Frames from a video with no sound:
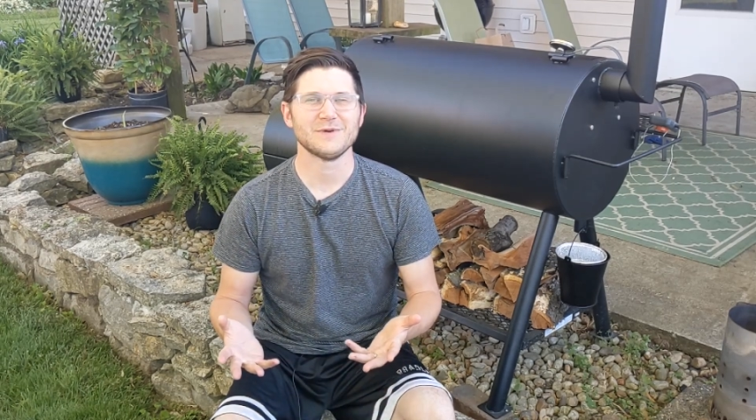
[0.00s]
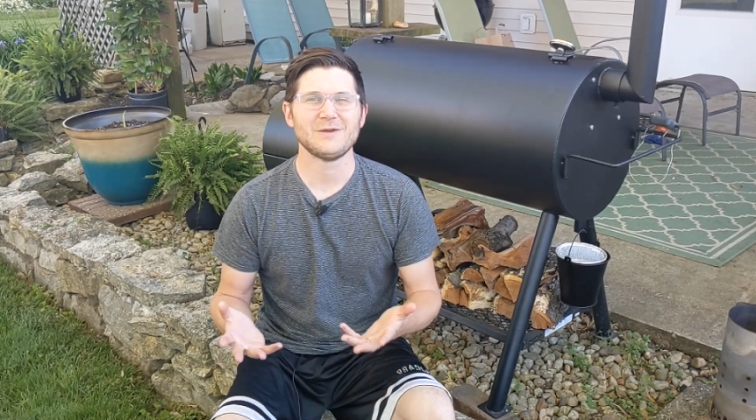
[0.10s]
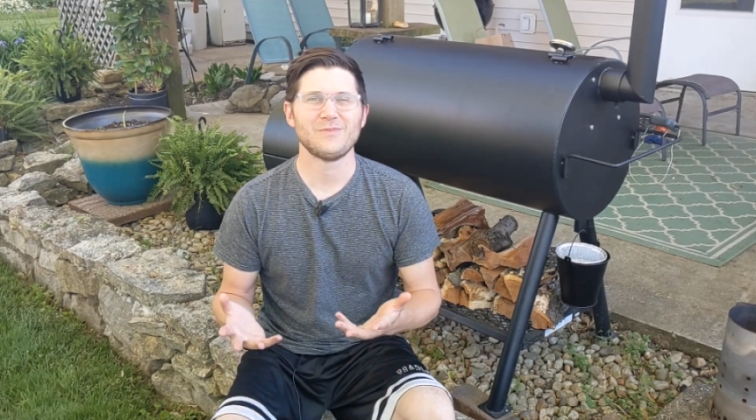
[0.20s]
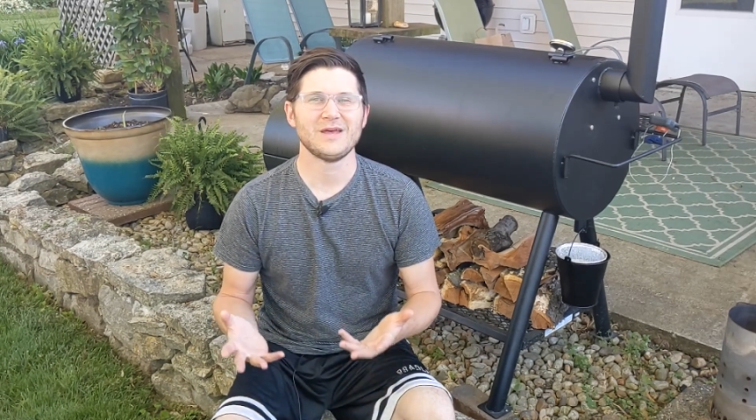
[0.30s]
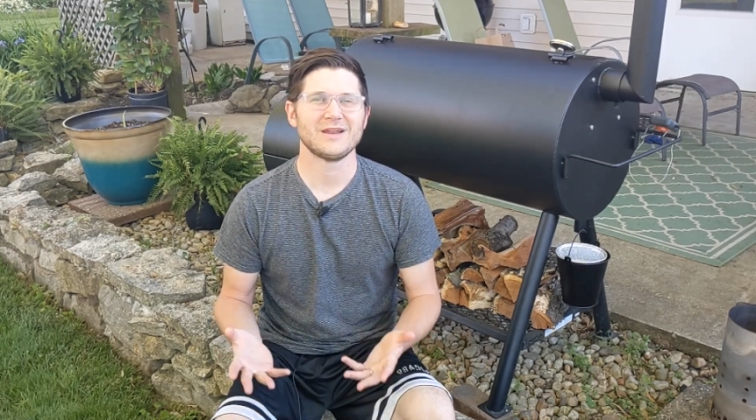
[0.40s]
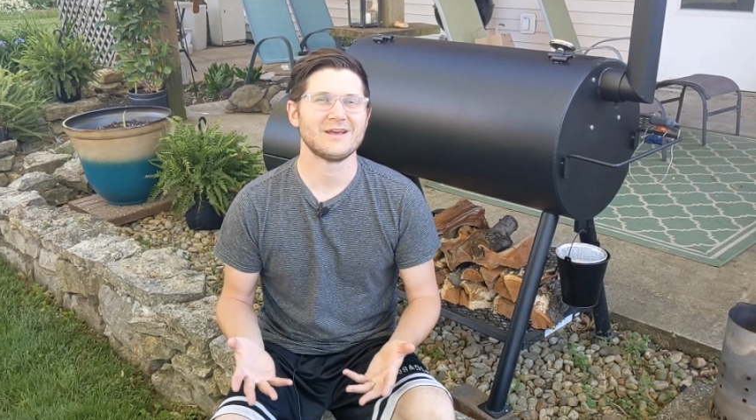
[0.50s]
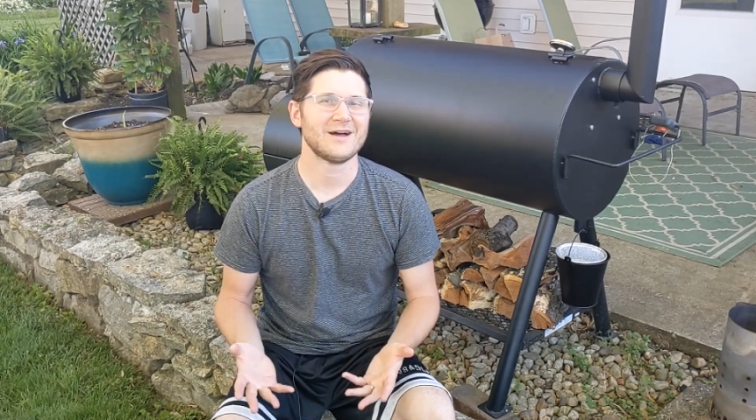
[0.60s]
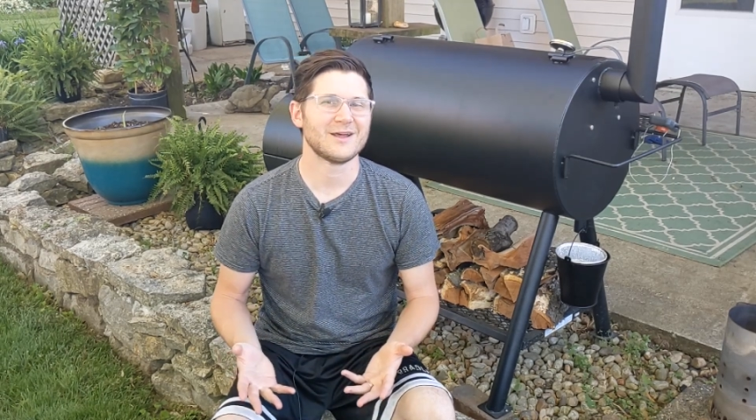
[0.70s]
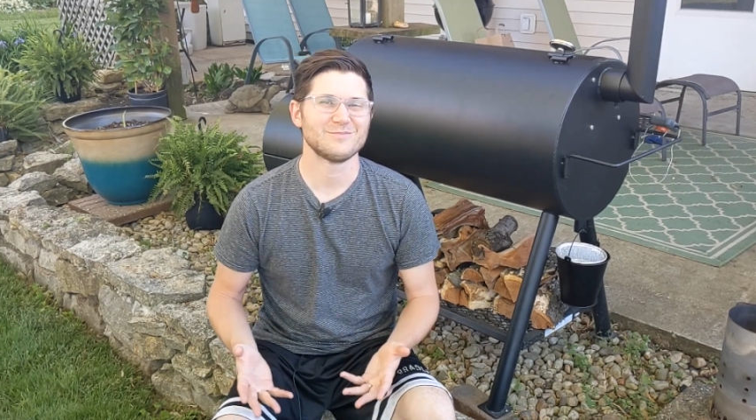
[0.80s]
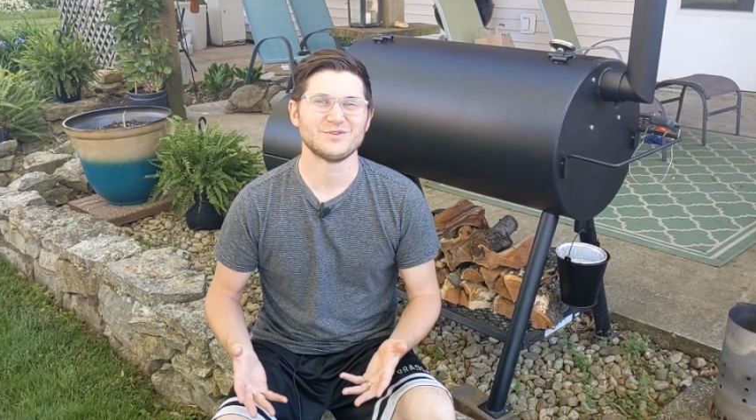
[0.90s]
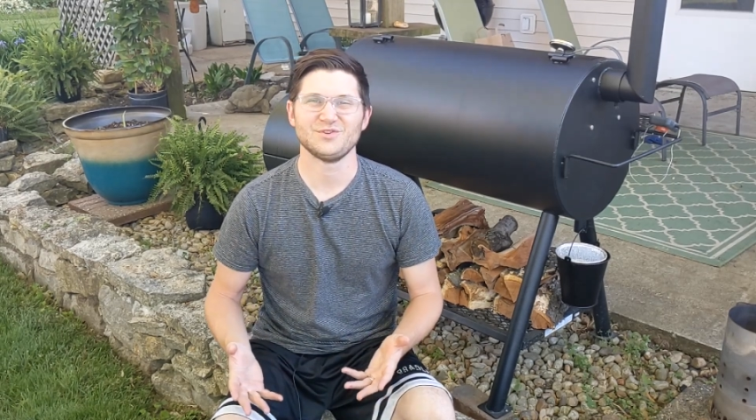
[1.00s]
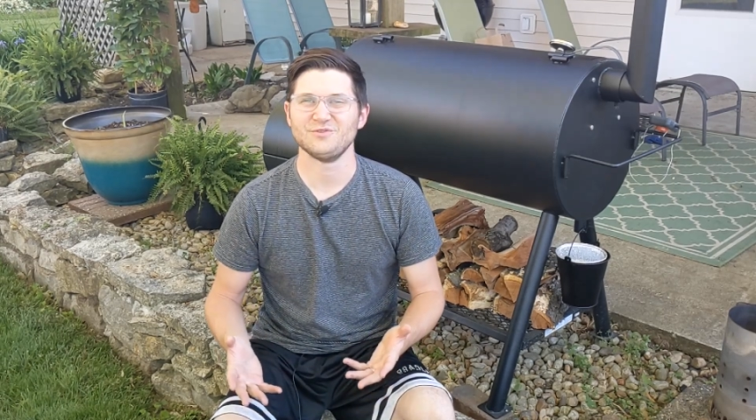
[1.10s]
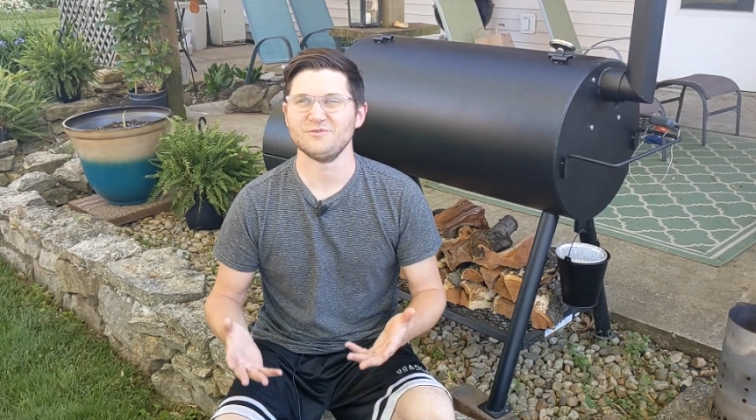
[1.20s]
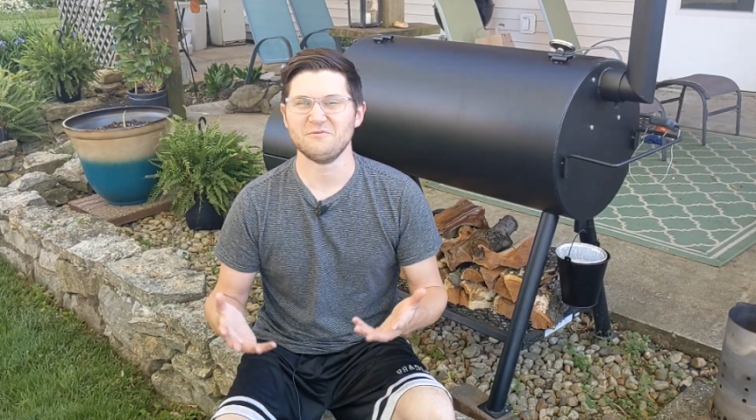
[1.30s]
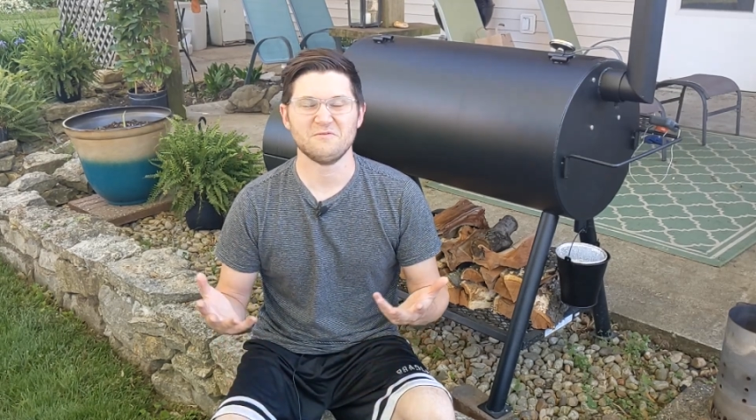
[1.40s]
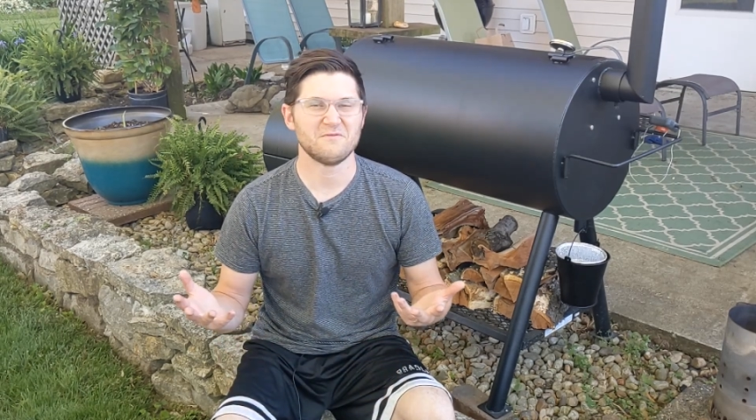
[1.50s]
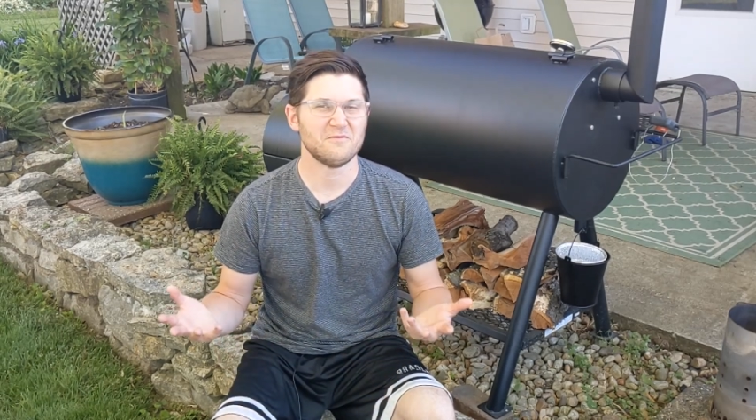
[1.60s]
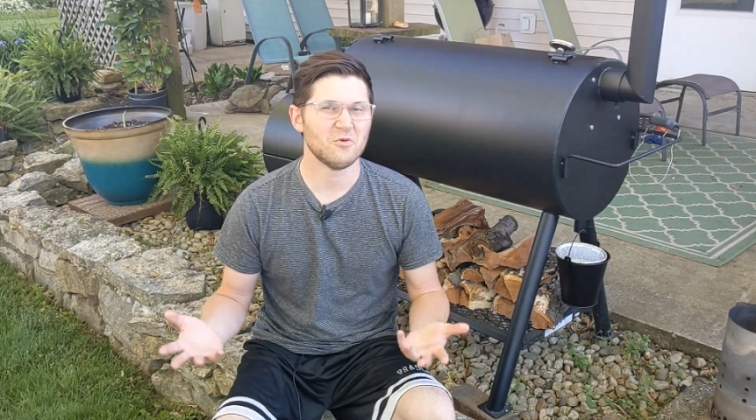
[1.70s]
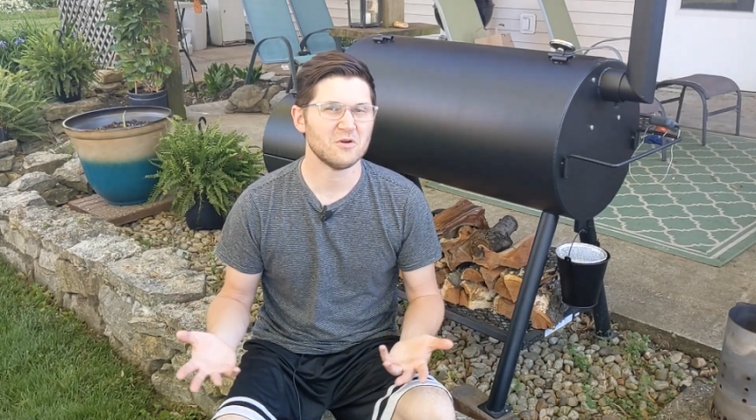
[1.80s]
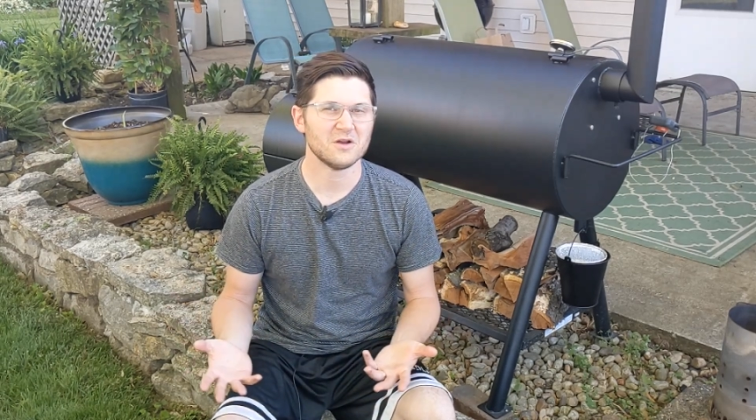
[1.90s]
my pit got up to
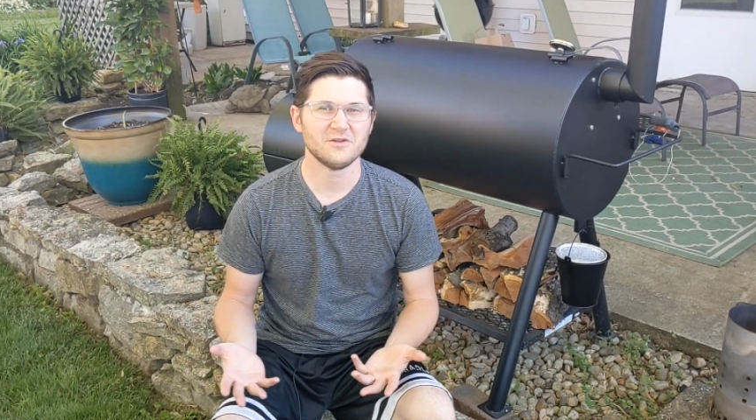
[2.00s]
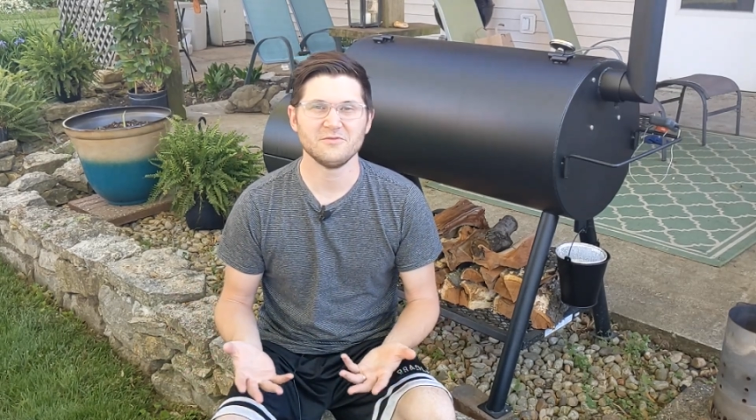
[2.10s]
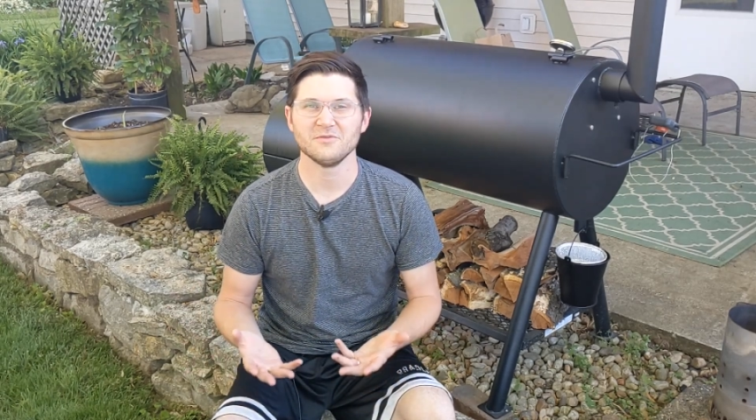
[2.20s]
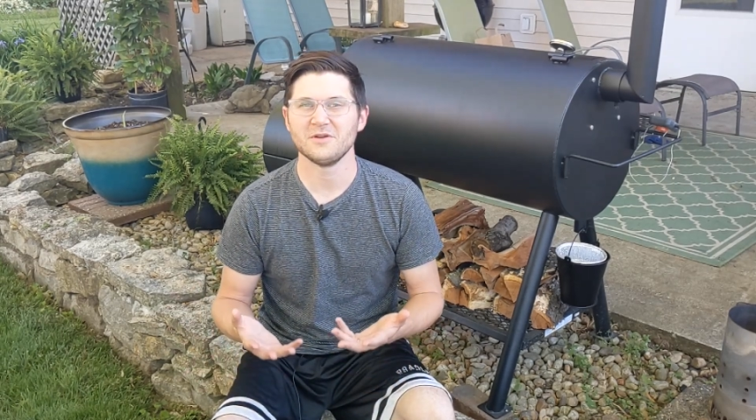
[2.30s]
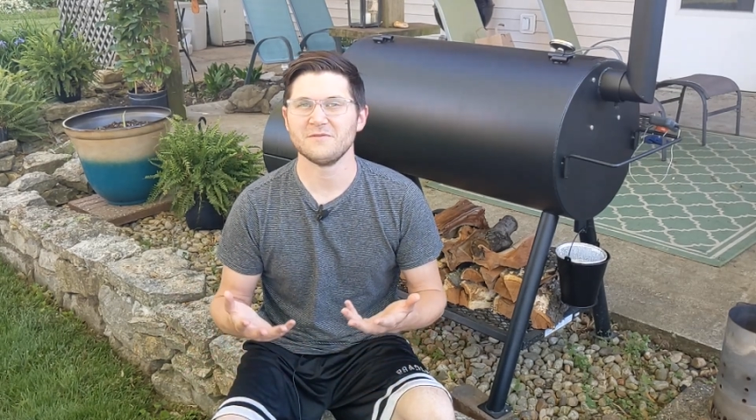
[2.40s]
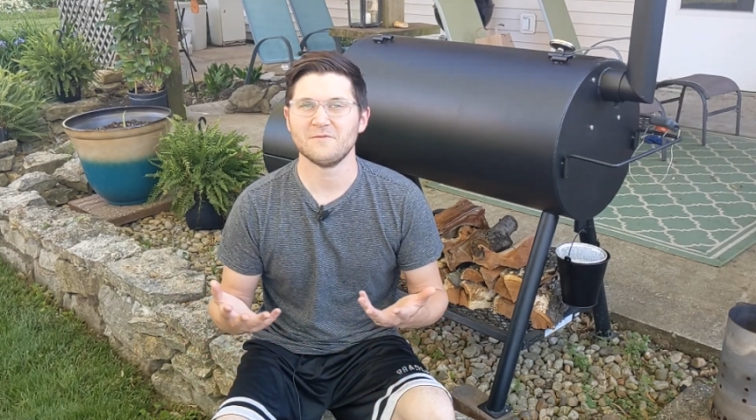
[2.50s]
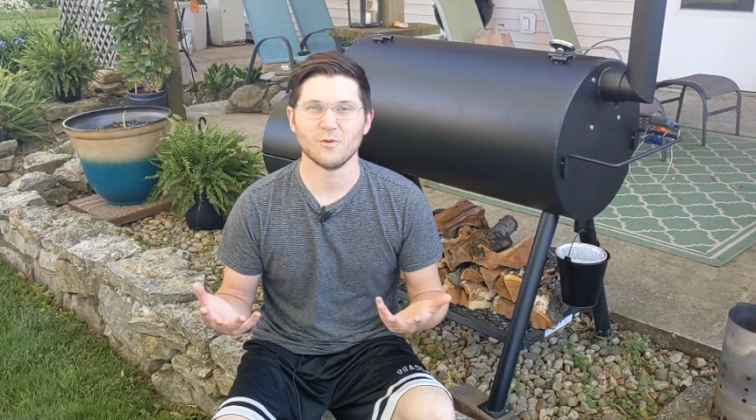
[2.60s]
400,